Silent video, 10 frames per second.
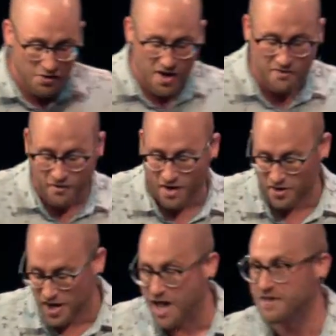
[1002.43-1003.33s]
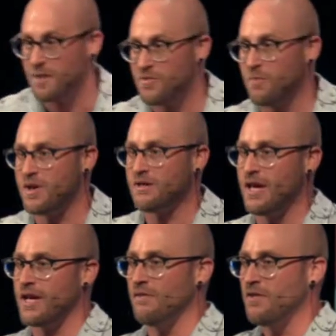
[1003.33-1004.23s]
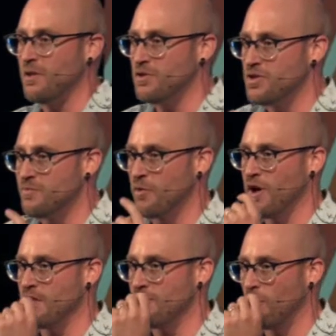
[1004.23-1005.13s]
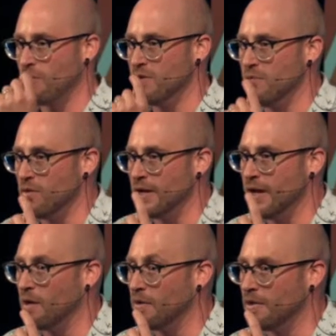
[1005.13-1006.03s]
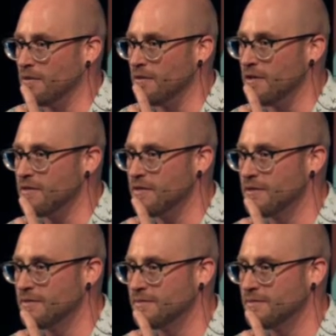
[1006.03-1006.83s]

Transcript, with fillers: think Father God's up there being like, if they would just pray at four in the morning, I would do this?